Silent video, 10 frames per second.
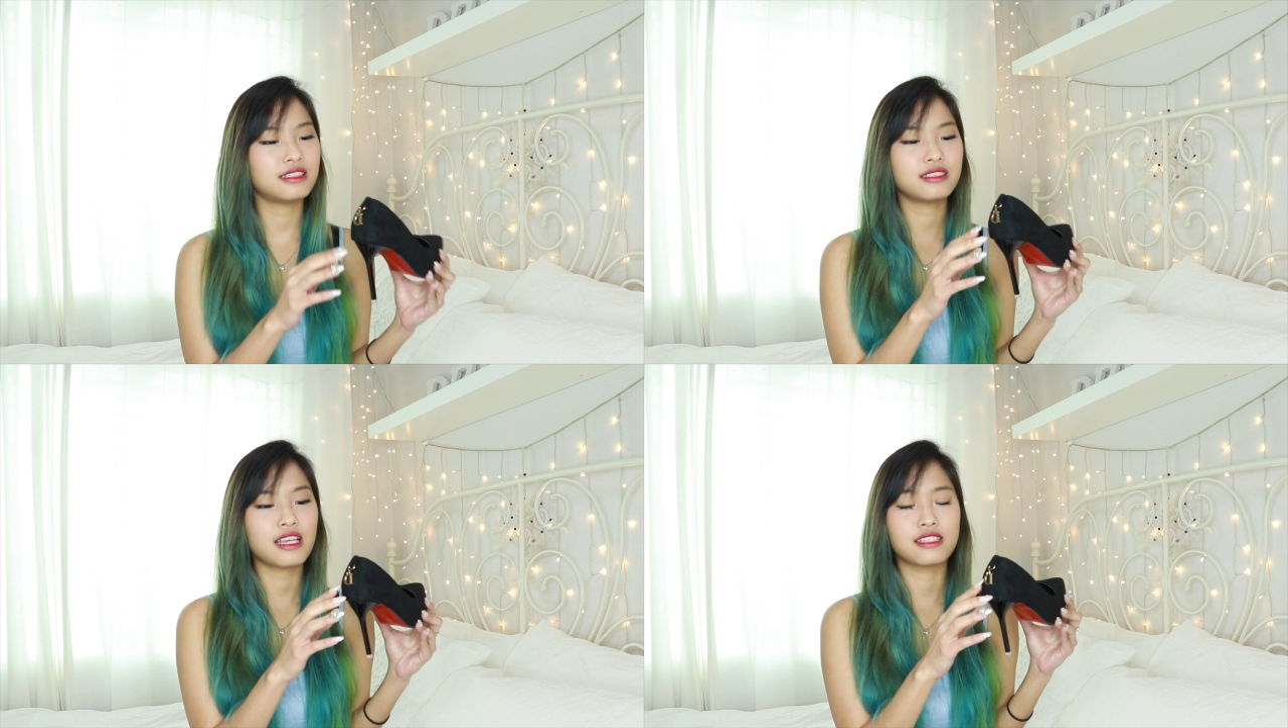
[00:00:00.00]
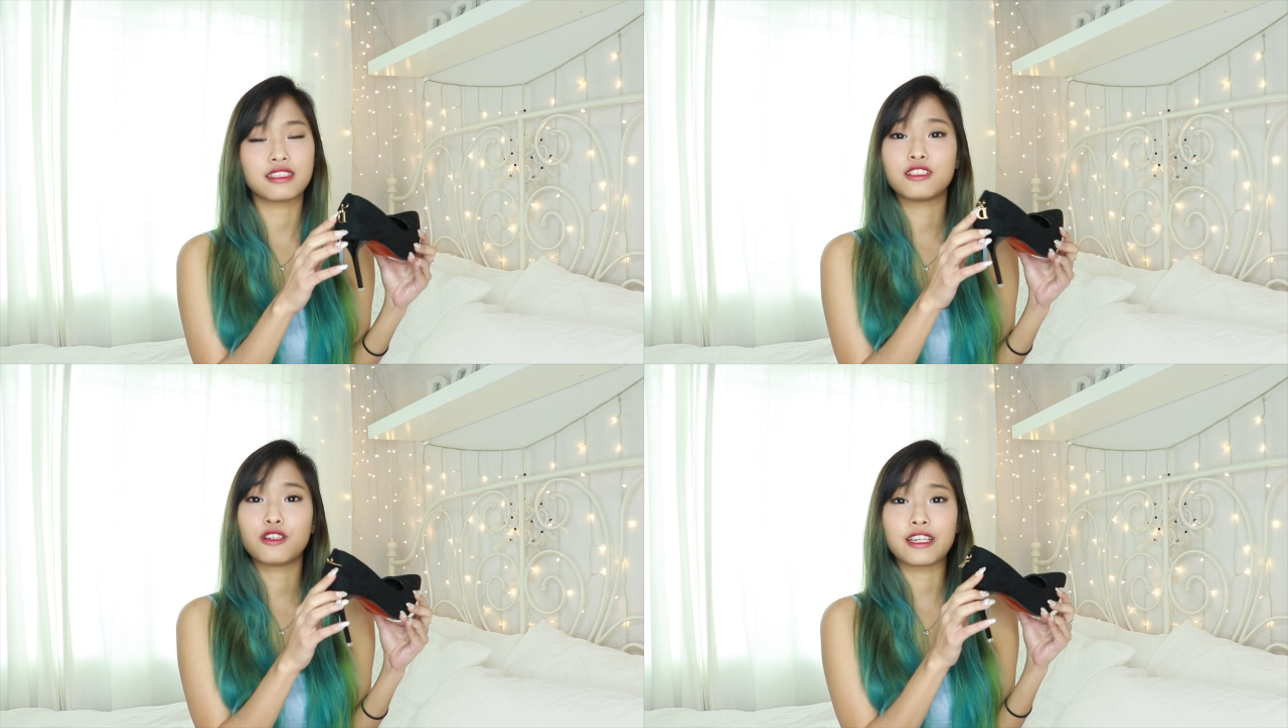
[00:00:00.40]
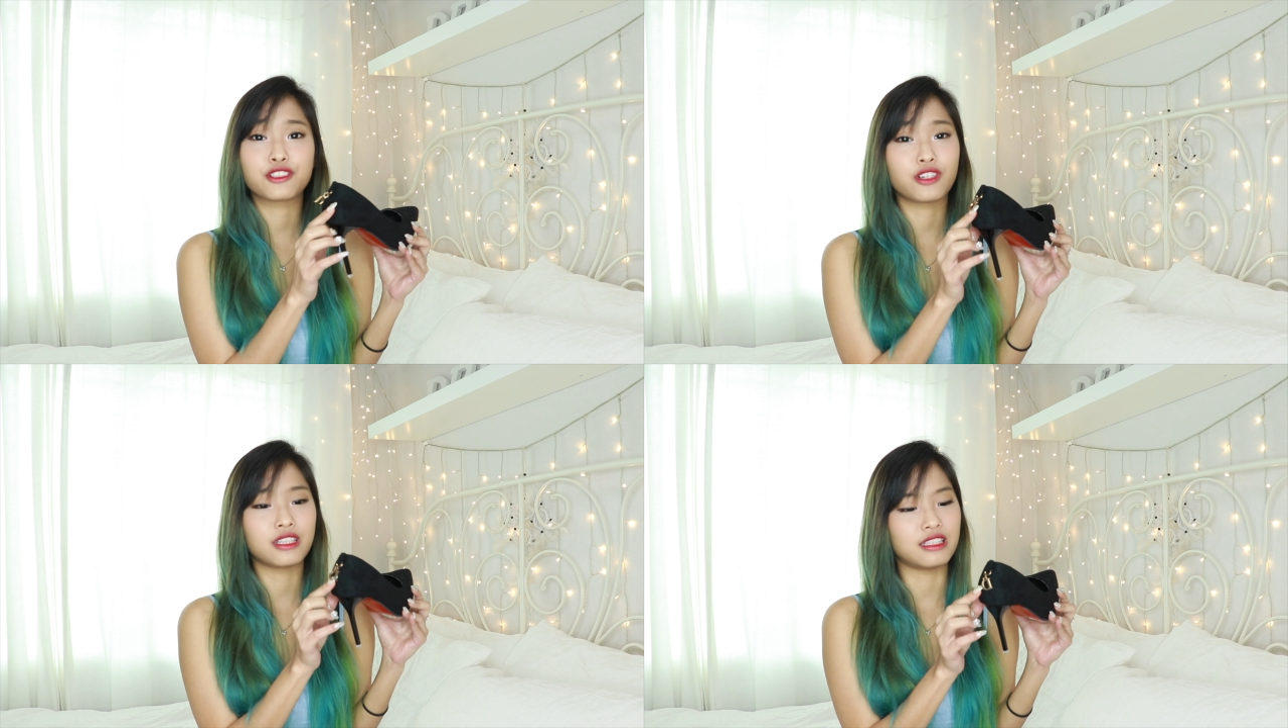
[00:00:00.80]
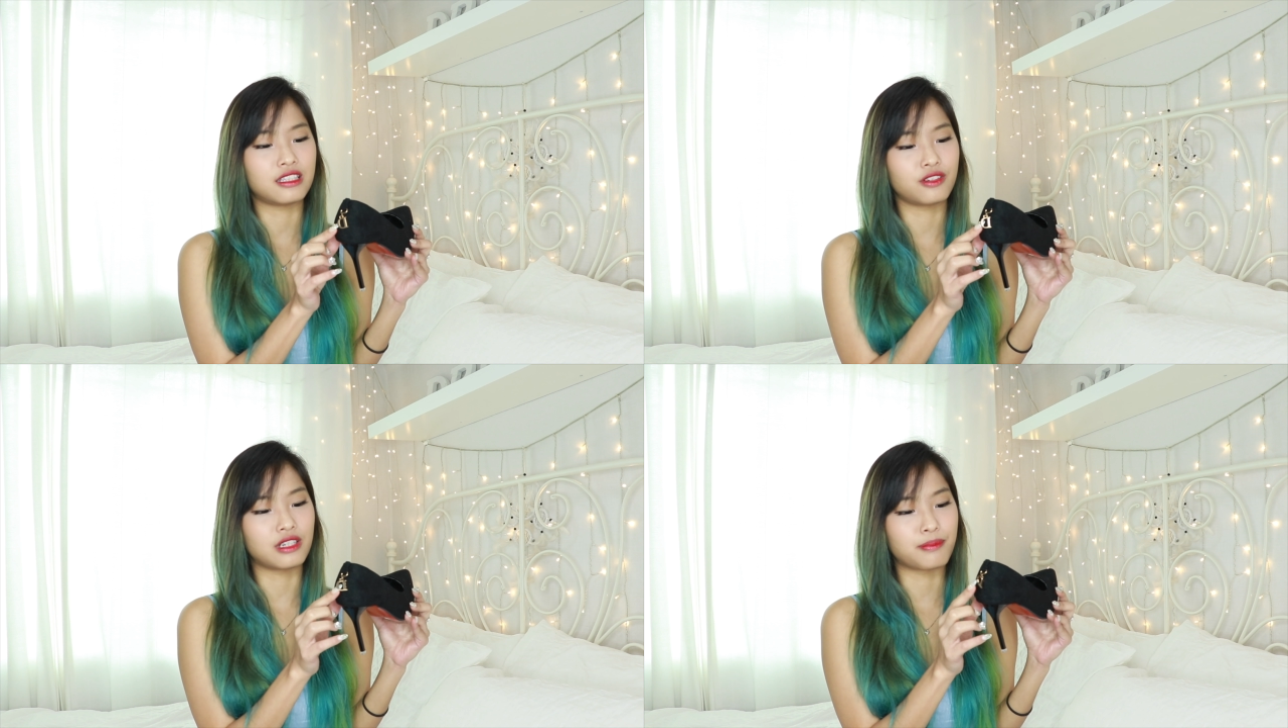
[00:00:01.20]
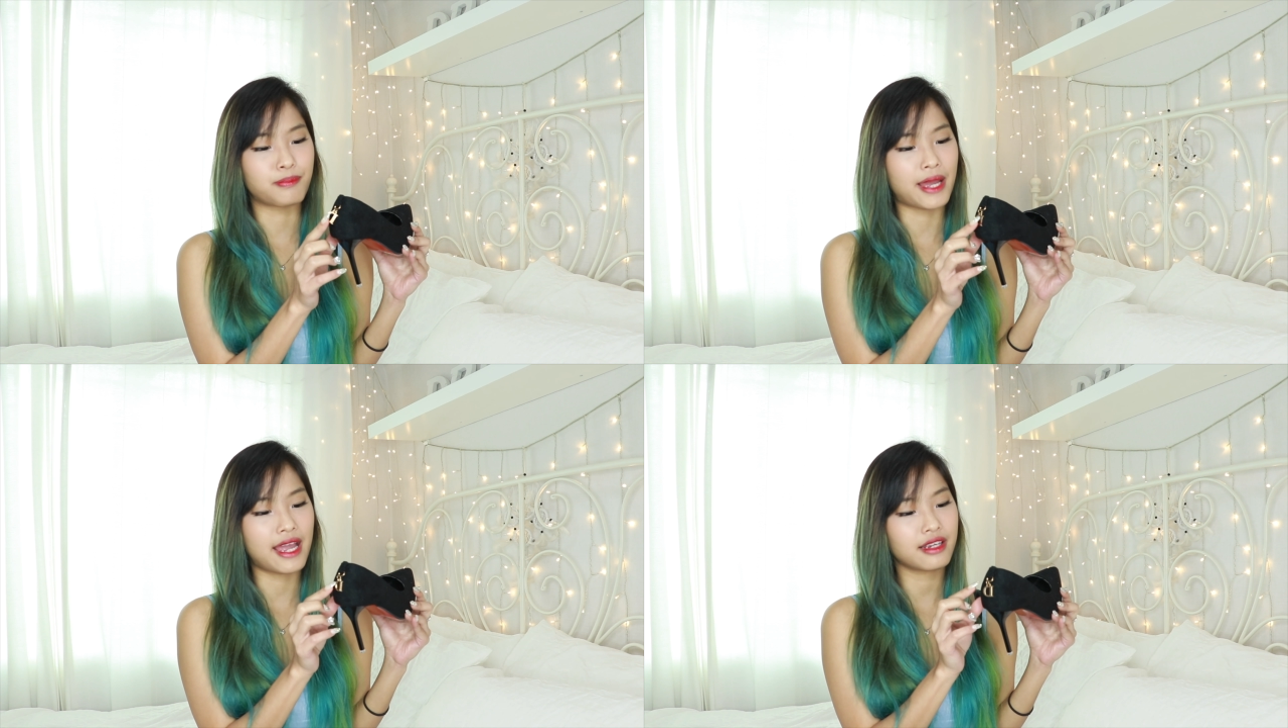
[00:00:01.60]
This has a little extra detail at the
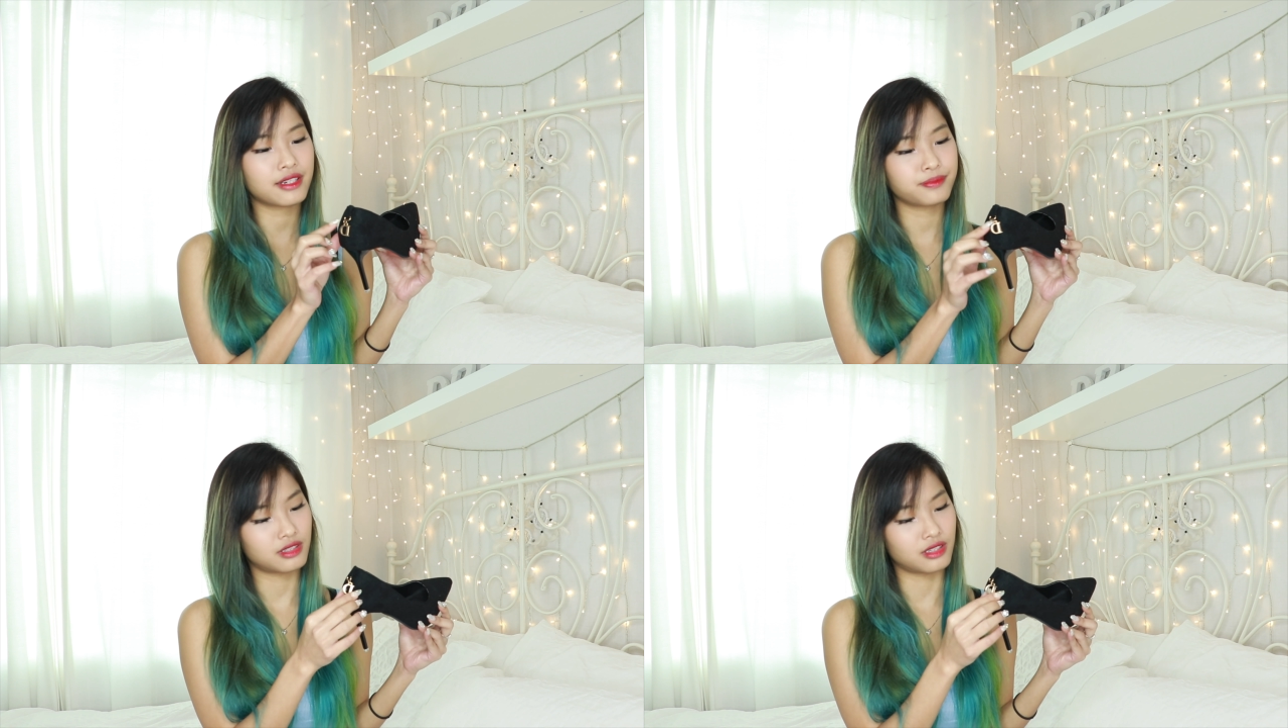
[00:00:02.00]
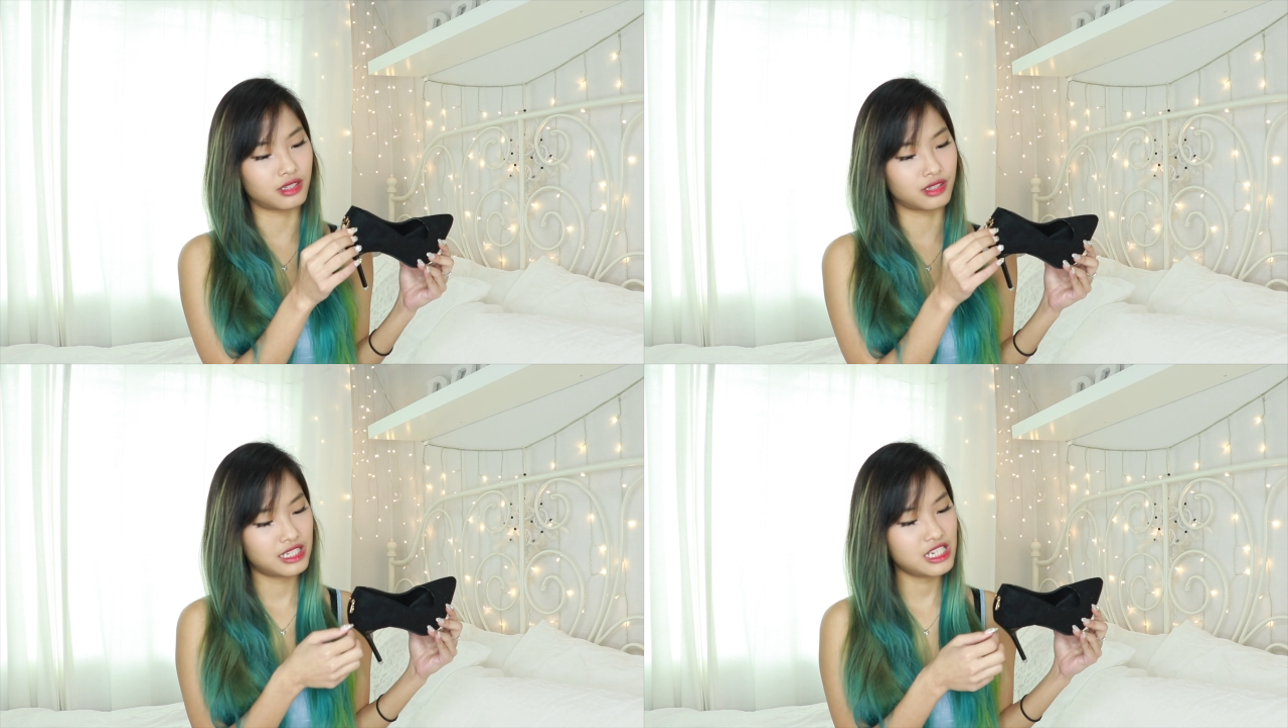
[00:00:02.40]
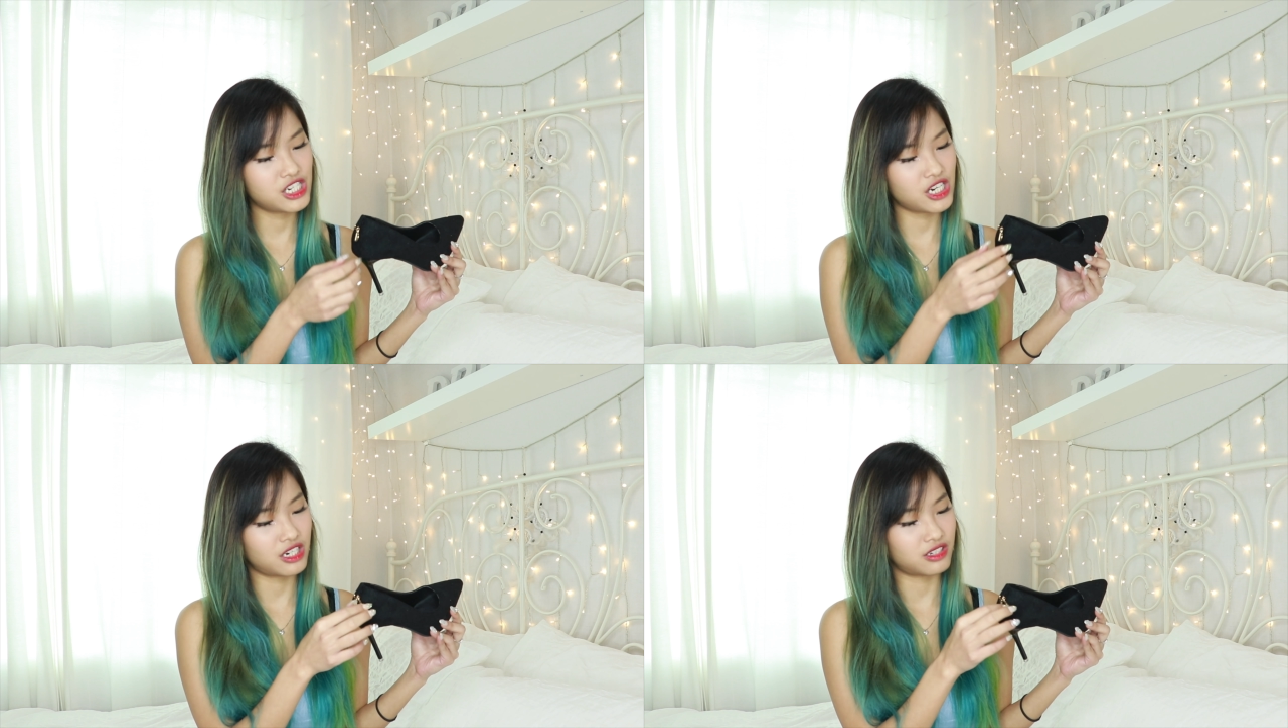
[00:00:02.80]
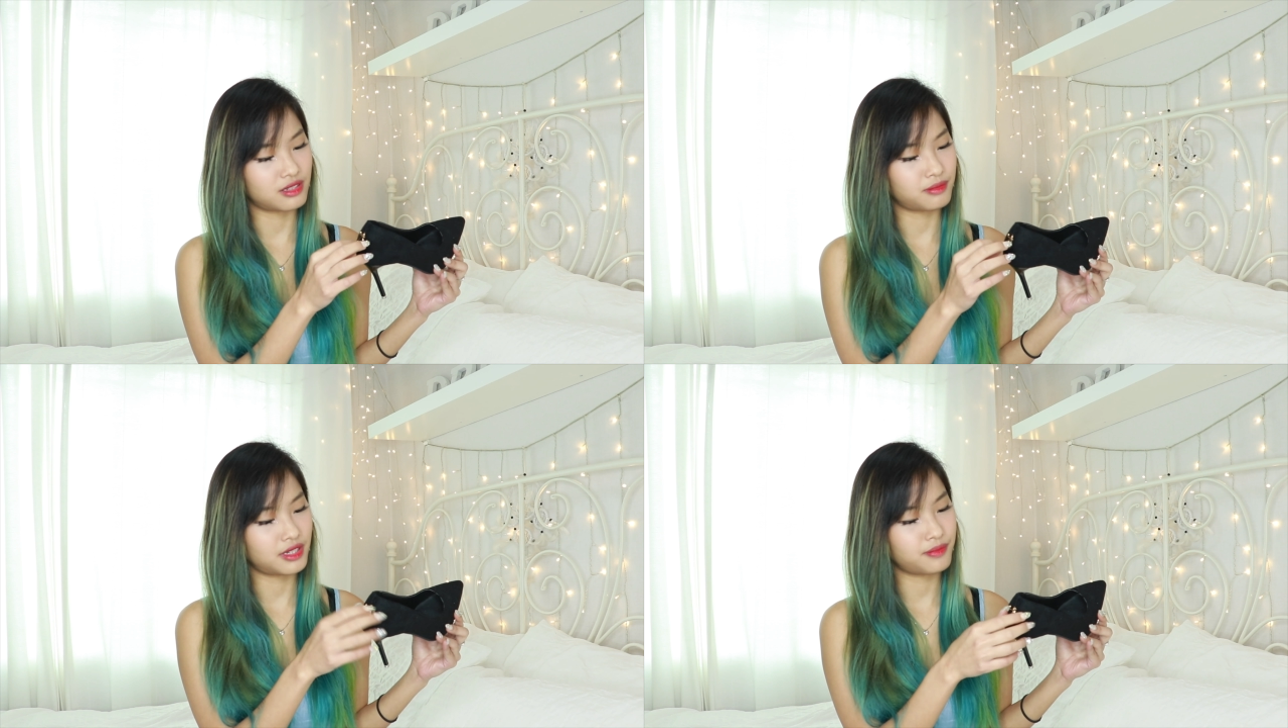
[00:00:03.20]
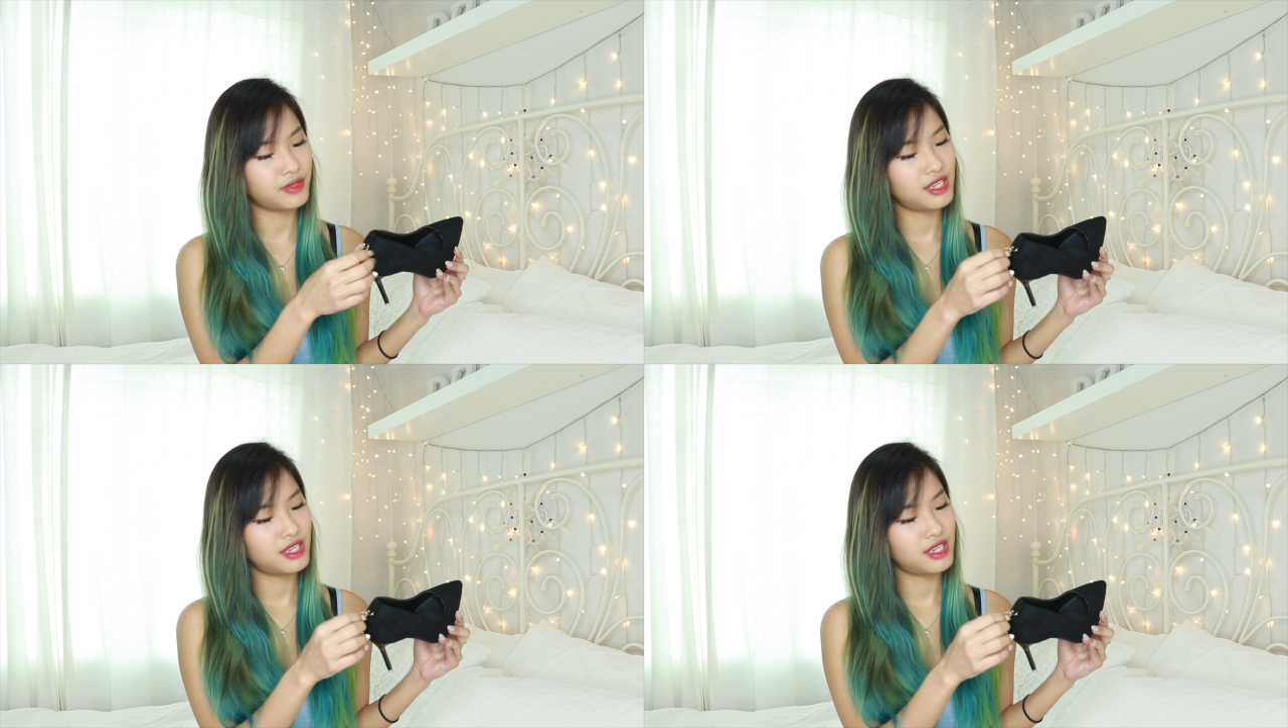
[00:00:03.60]
back. It's a keychain or something